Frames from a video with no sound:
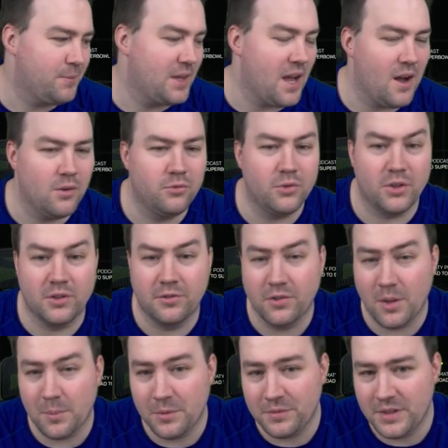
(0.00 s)
Now, for the
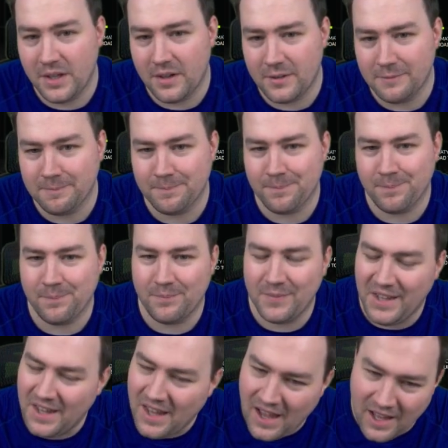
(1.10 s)
flop of the year,
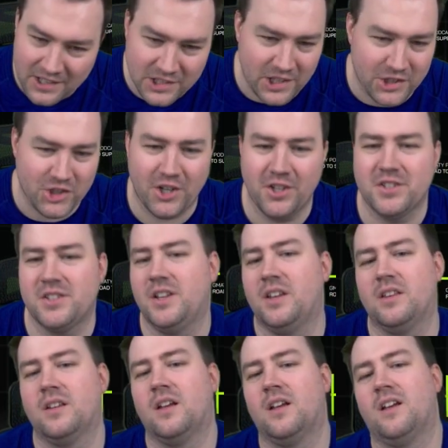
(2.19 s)
it's L'Jarius Sneed.